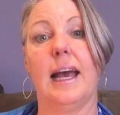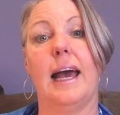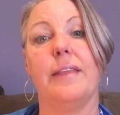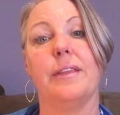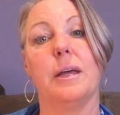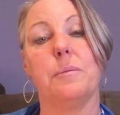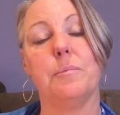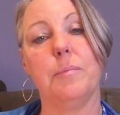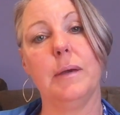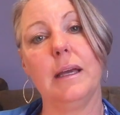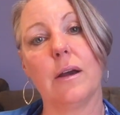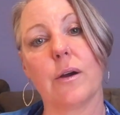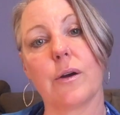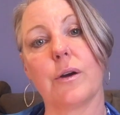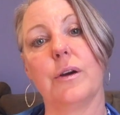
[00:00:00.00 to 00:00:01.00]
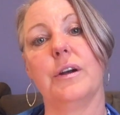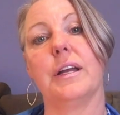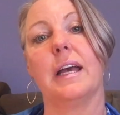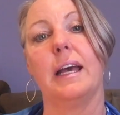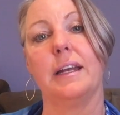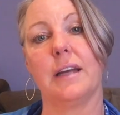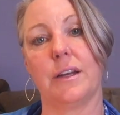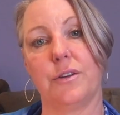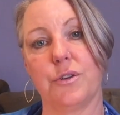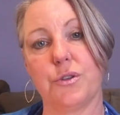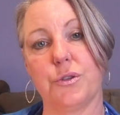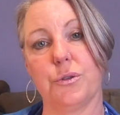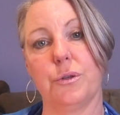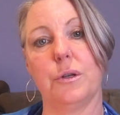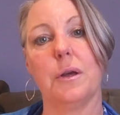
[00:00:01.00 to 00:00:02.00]
and then be heard and
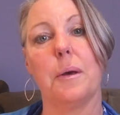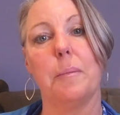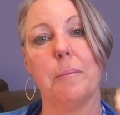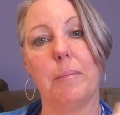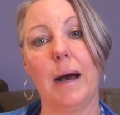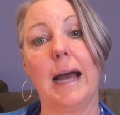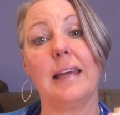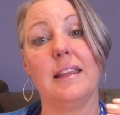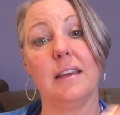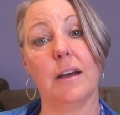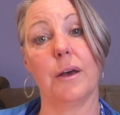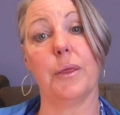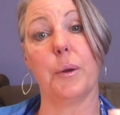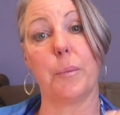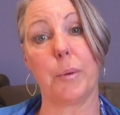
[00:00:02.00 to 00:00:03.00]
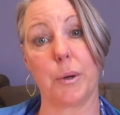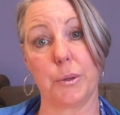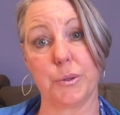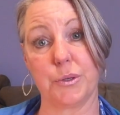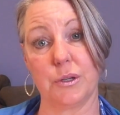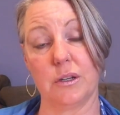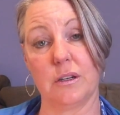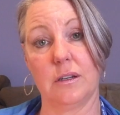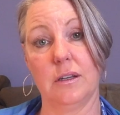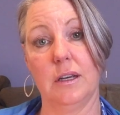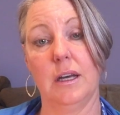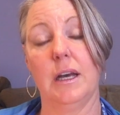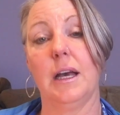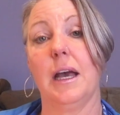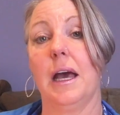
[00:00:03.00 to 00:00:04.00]
understood by the other person.
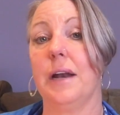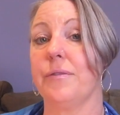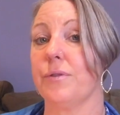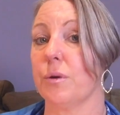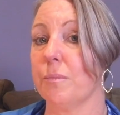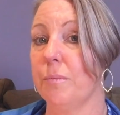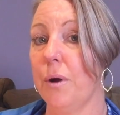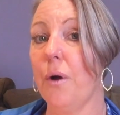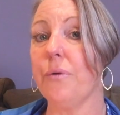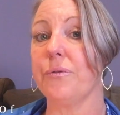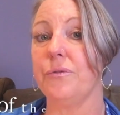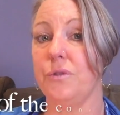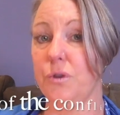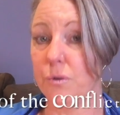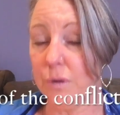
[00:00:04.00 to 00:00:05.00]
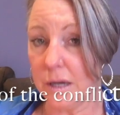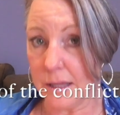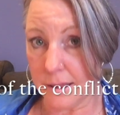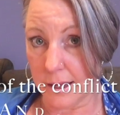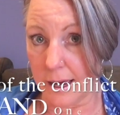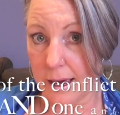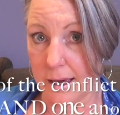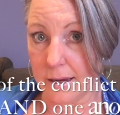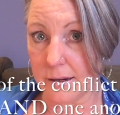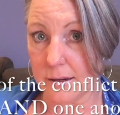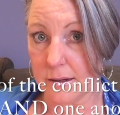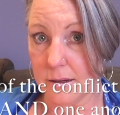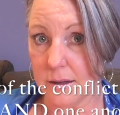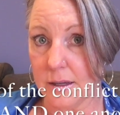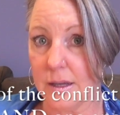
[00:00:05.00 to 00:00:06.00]
And if you're both doing that,
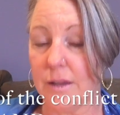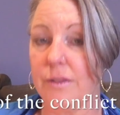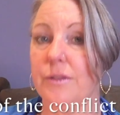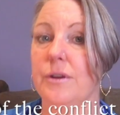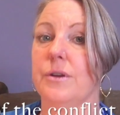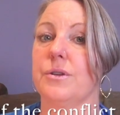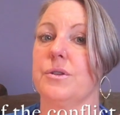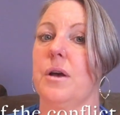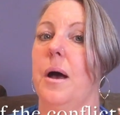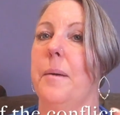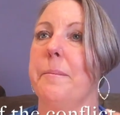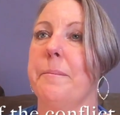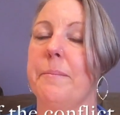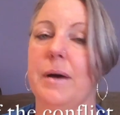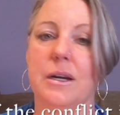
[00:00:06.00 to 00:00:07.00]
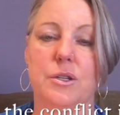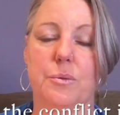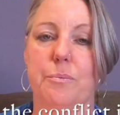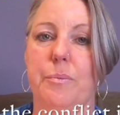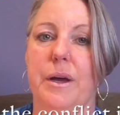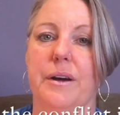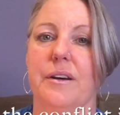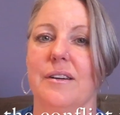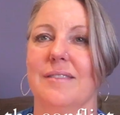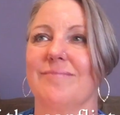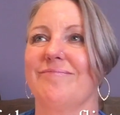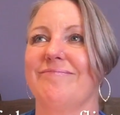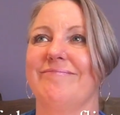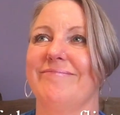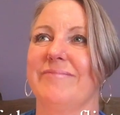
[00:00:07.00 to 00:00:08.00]
there's a much better
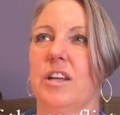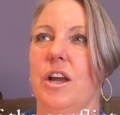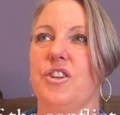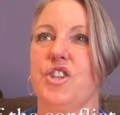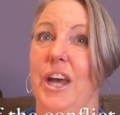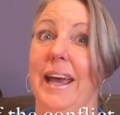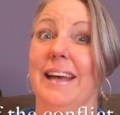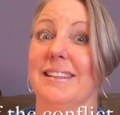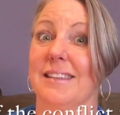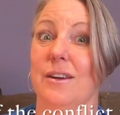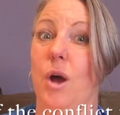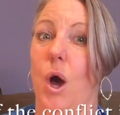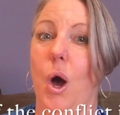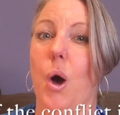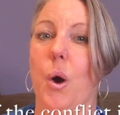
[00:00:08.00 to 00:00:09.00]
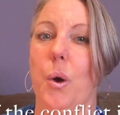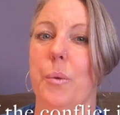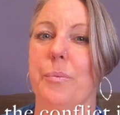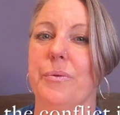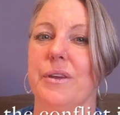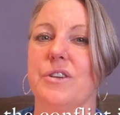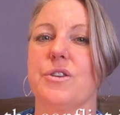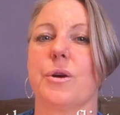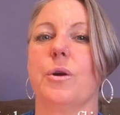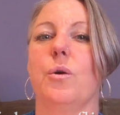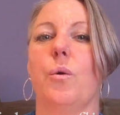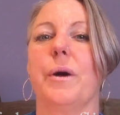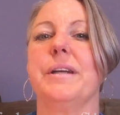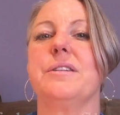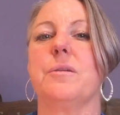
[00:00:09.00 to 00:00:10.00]
chance and hope that you're
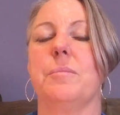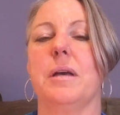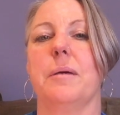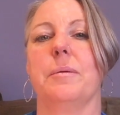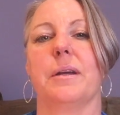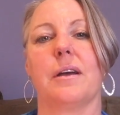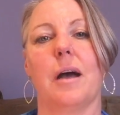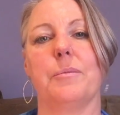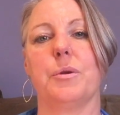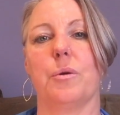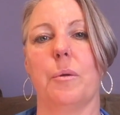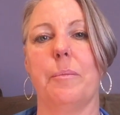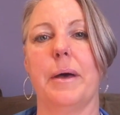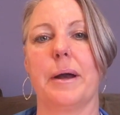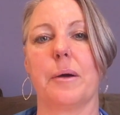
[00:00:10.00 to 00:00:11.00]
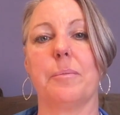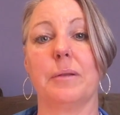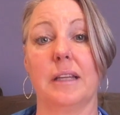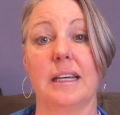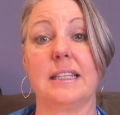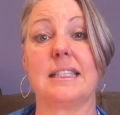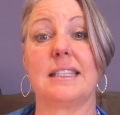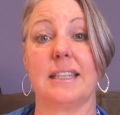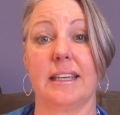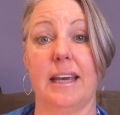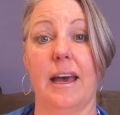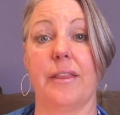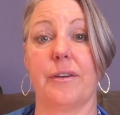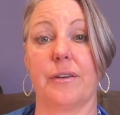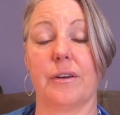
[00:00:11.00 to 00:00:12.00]
going to be able to come to a better place
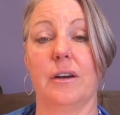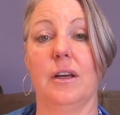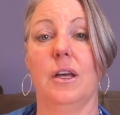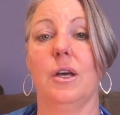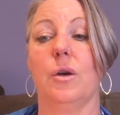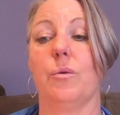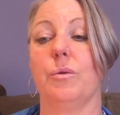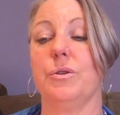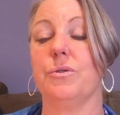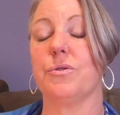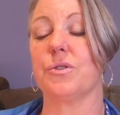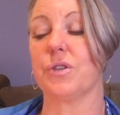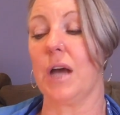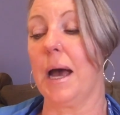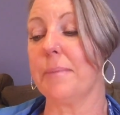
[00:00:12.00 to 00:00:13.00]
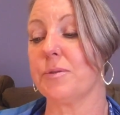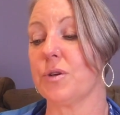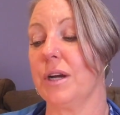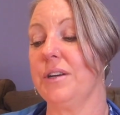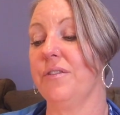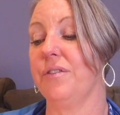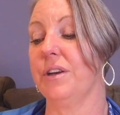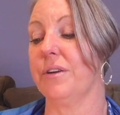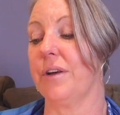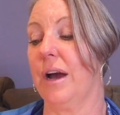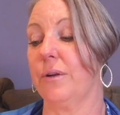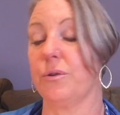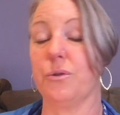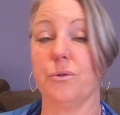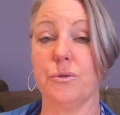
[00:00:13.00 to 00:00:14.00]
together. When you stop trying to figure
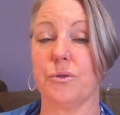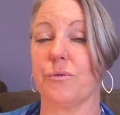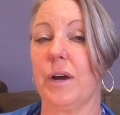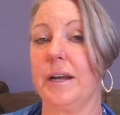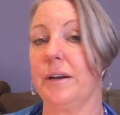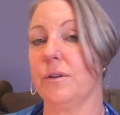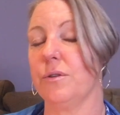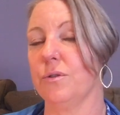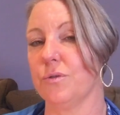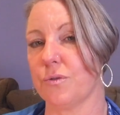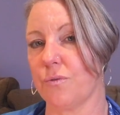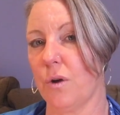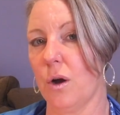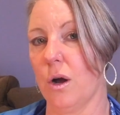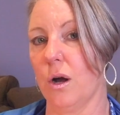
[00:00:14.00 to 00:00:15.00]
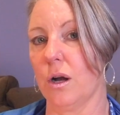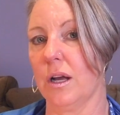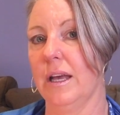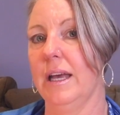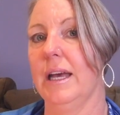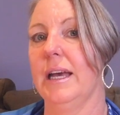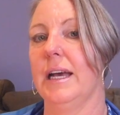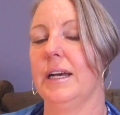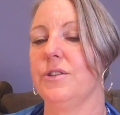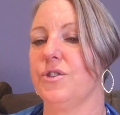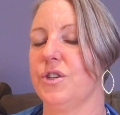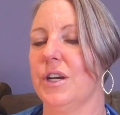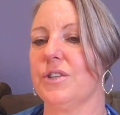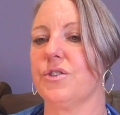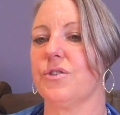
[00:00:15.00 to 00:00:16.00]
out who's right and who's wrong, and
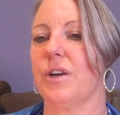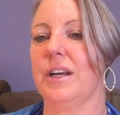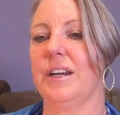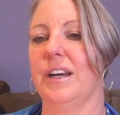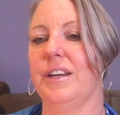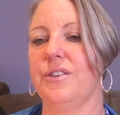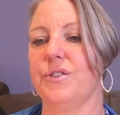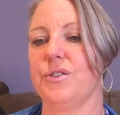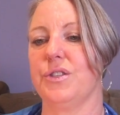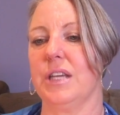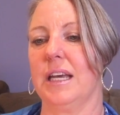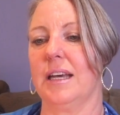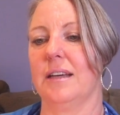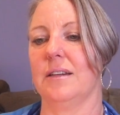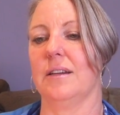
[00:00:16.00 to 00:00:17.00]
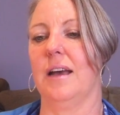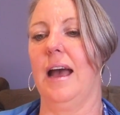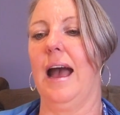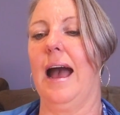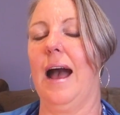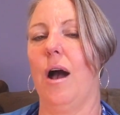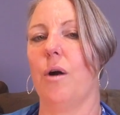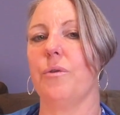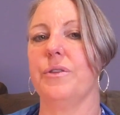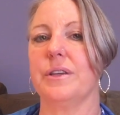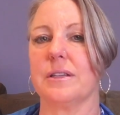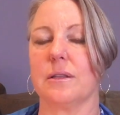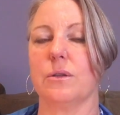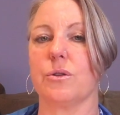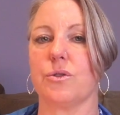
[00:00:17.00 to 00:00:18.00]
just try to understand how
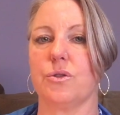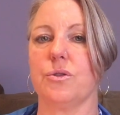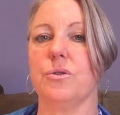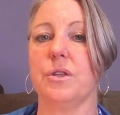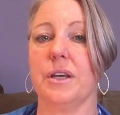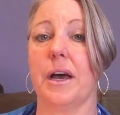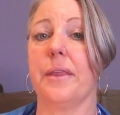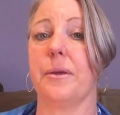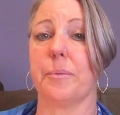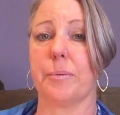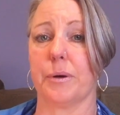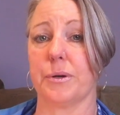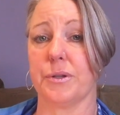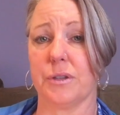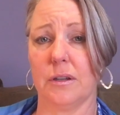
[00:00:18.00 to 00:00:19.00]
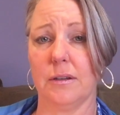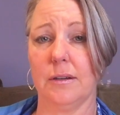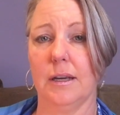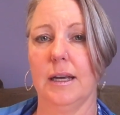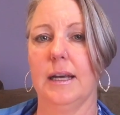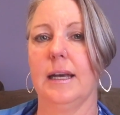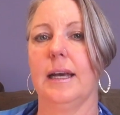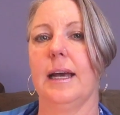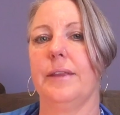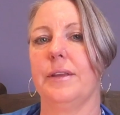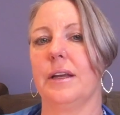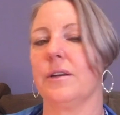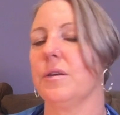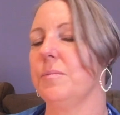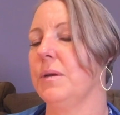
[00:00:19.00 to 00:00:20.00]
this looks to the other person, and
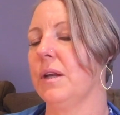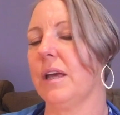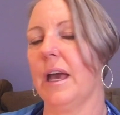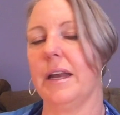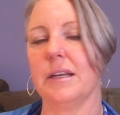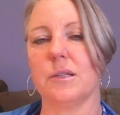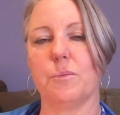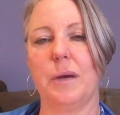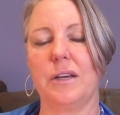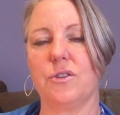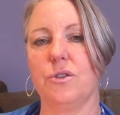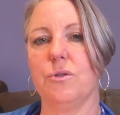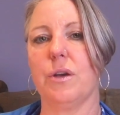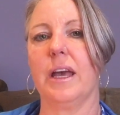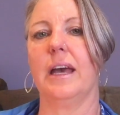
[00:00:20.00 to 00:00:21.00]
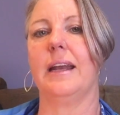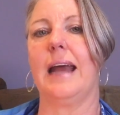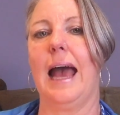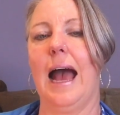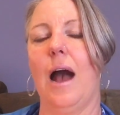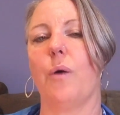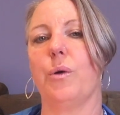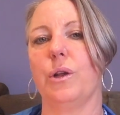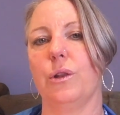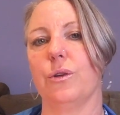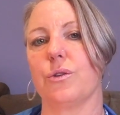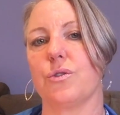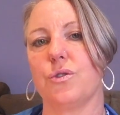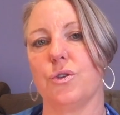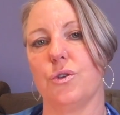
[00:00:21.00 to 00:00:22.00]
then communicate as best you can how it
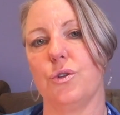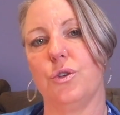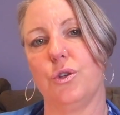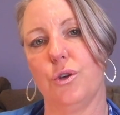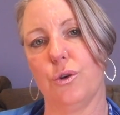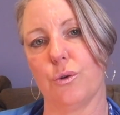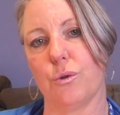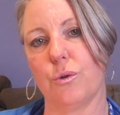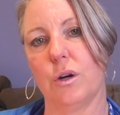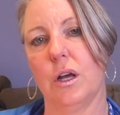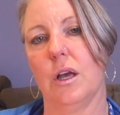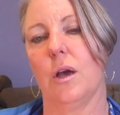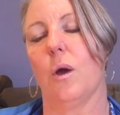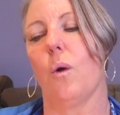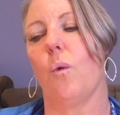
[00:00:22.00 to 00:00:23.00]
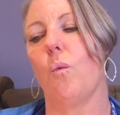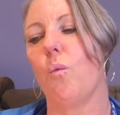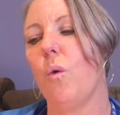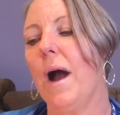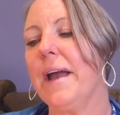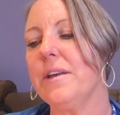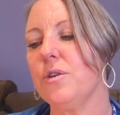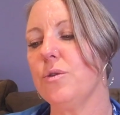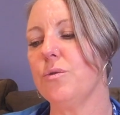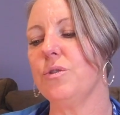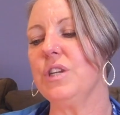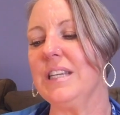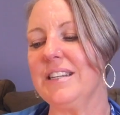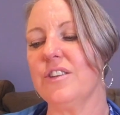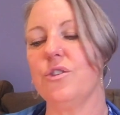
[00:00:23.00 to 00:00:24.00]
looks to you. What you
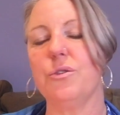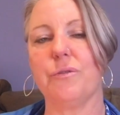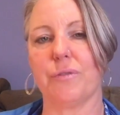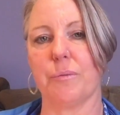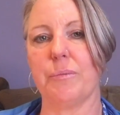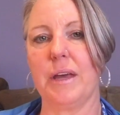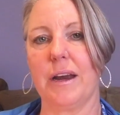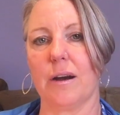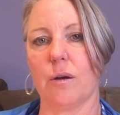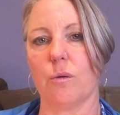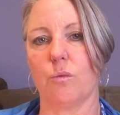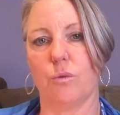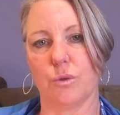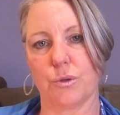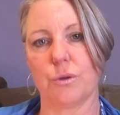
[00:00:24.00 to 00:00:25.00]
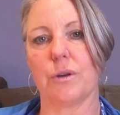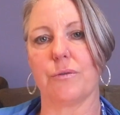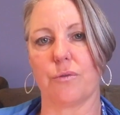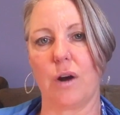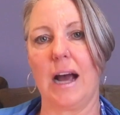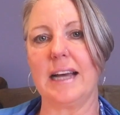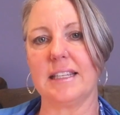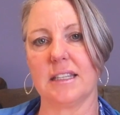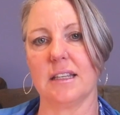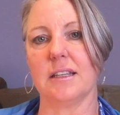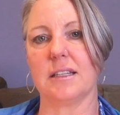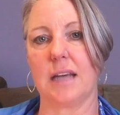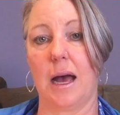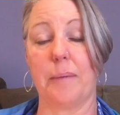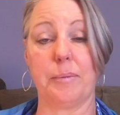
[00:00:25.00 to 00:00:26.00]
need to do from there will sort of rise to
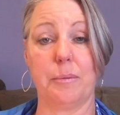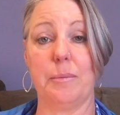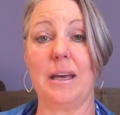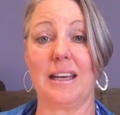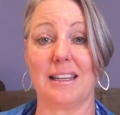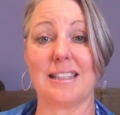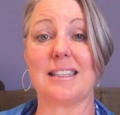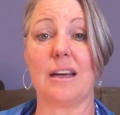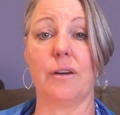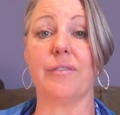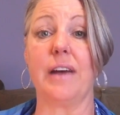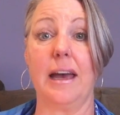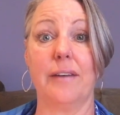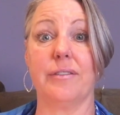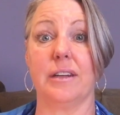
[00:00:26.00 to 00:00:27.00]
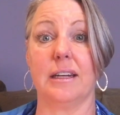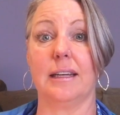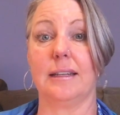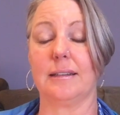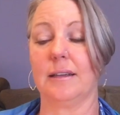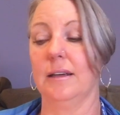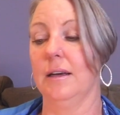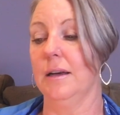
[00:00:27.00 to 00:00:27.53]
the top and make it self-evident.